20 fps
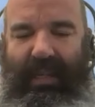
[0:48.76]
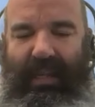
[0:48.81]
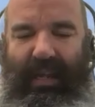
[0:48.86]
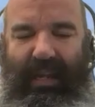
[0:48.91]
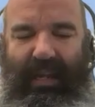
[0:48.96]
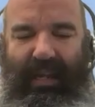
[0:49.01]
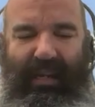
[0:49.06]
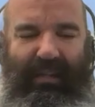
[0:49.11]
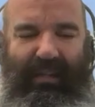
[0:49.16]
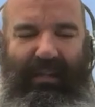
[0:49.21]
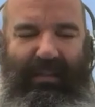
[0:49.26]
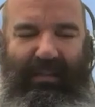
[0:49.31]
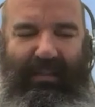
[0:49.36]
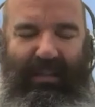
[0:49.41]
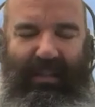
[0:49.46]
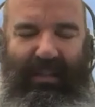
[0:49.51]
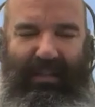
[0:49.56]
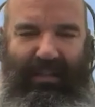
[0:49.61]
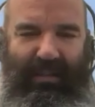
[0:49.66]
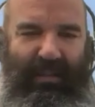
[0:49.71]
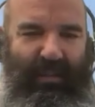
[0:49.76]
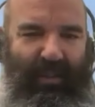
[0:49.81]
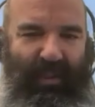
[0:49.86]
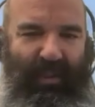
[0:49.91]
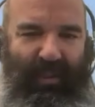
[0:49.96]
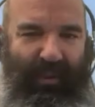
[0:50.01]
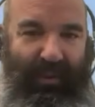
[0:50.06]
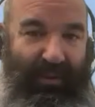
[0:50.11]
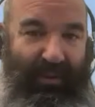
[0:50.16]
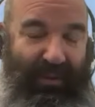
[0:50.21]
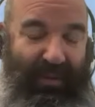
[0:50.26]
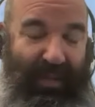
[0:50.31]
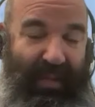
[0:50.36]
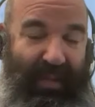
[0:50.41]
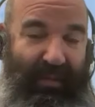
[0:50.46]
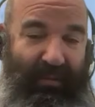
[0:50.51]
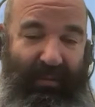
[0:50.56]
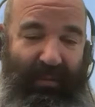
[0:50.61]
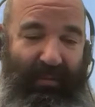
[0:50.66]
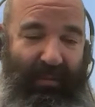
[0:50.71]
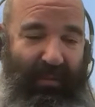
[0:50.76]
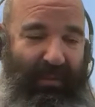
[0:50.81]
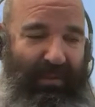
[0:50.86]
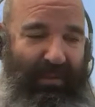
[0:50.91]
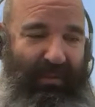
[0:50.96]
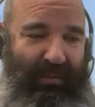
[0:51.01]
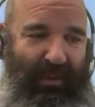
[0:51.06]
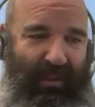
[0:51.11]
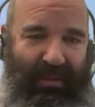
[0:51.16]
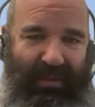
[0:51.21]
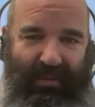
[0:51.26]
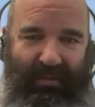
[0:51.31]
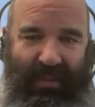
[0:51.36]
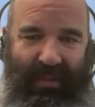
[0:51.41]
And two of those that were most important